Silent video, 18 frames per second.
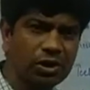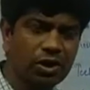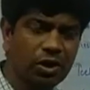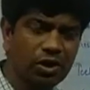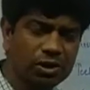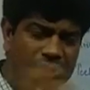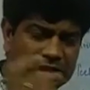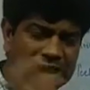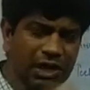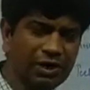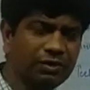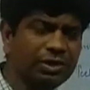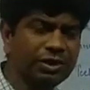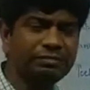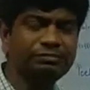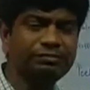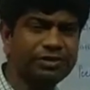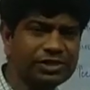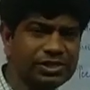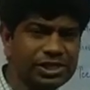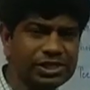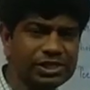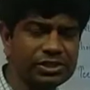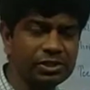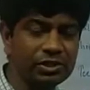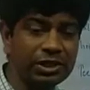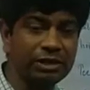or sound
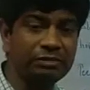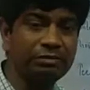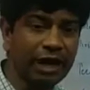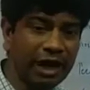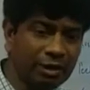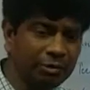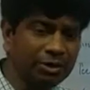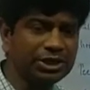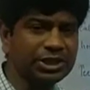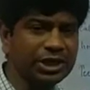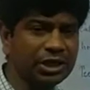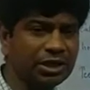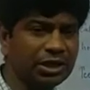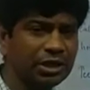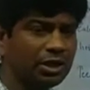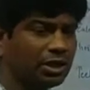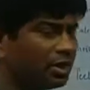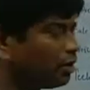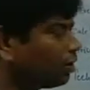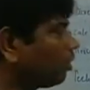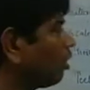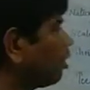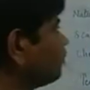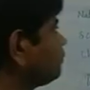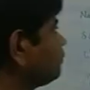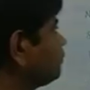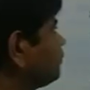emphasis evaluation
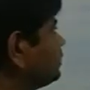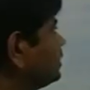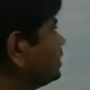of